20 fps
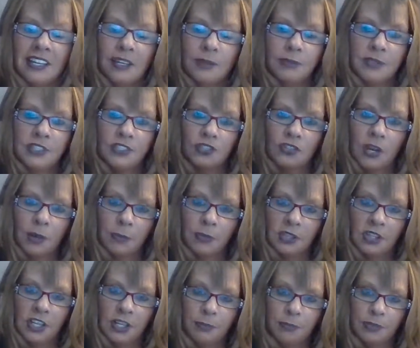Please drop a
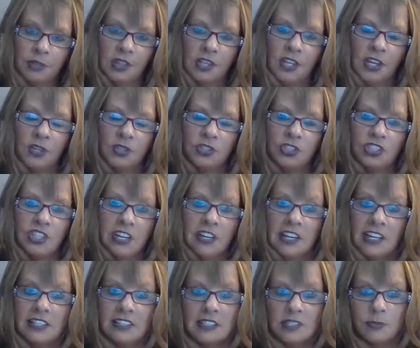like below, share,
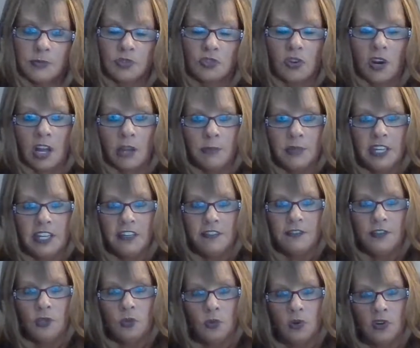and subscribe if
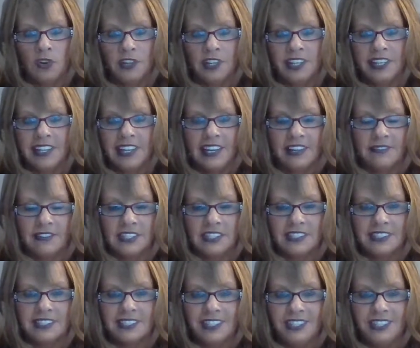you already haven't.